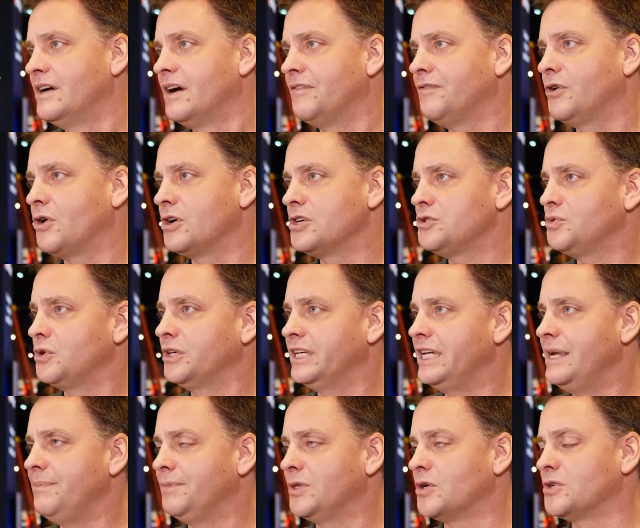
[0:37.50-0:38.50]
Of course, we'll
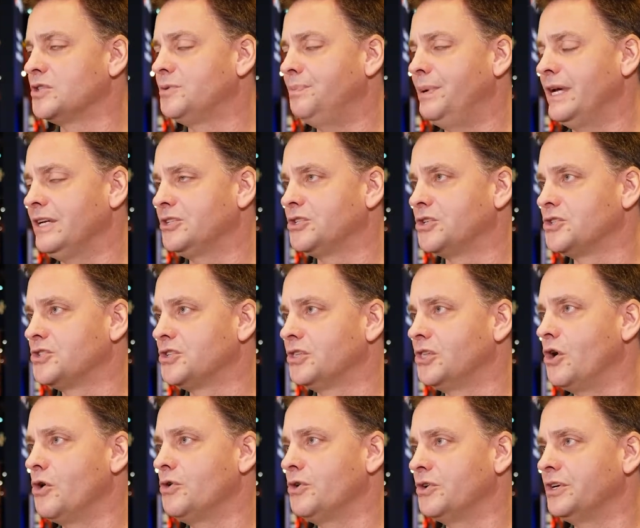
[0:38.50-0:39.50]
keep those pictures
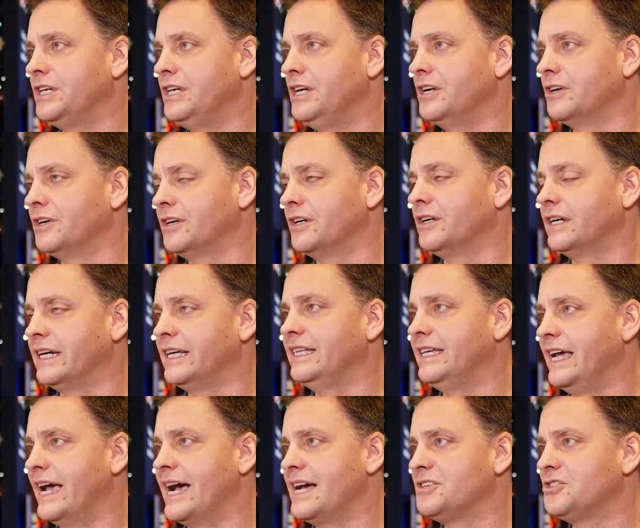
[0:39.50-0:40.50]
local here in
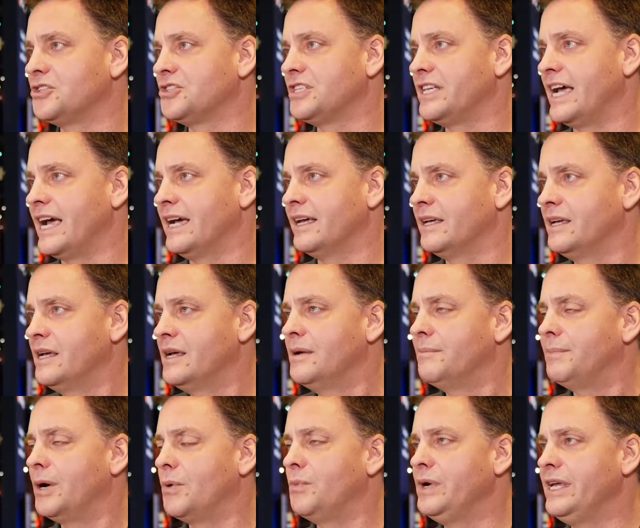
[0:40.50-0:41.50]
the Azure Stack,
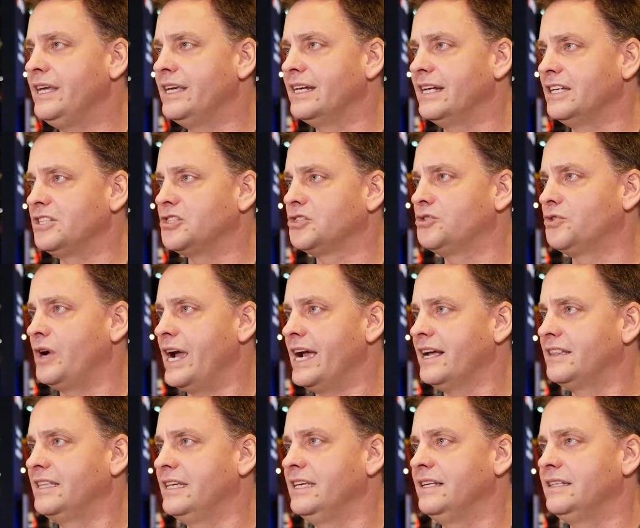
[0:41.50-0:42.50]
but we can
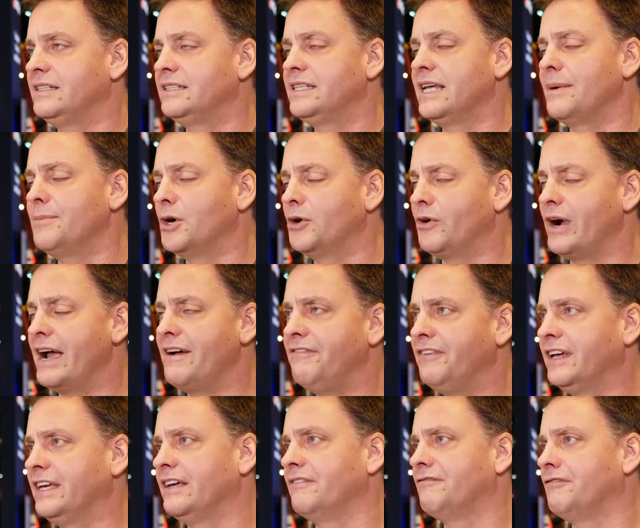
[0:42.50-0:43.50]
extract the
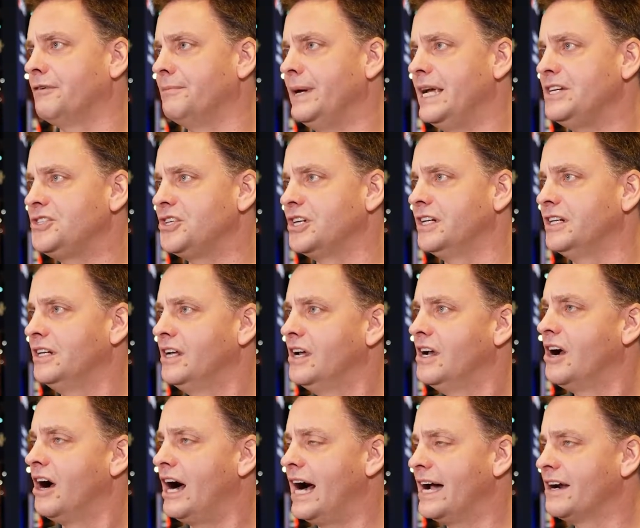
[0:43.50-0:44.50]
demographic information
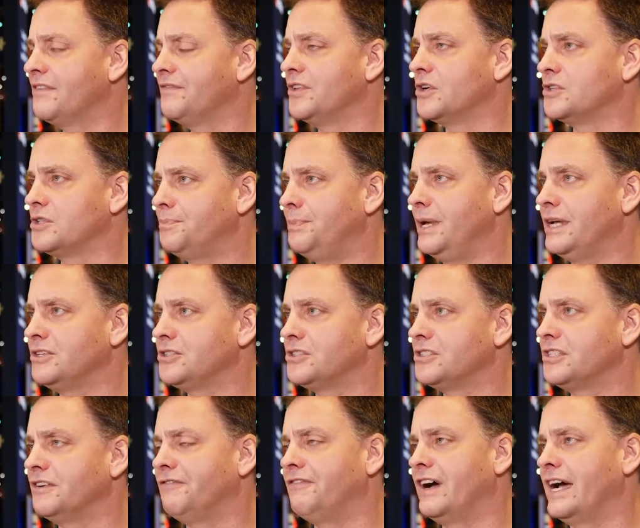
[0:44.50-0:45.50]
out of those
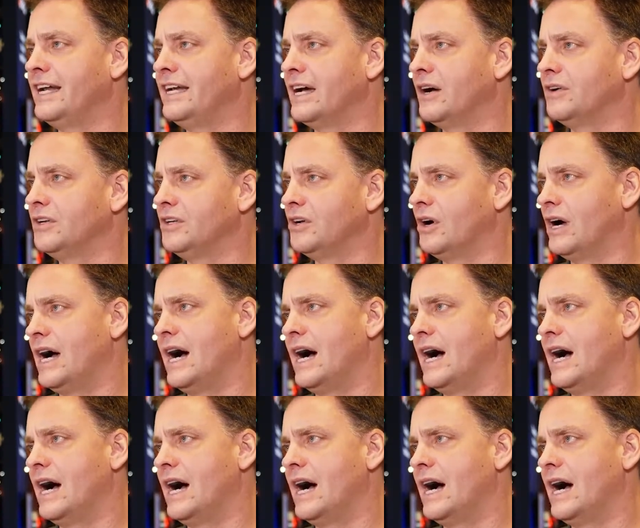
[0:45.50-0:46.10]
pictures to find out, you know,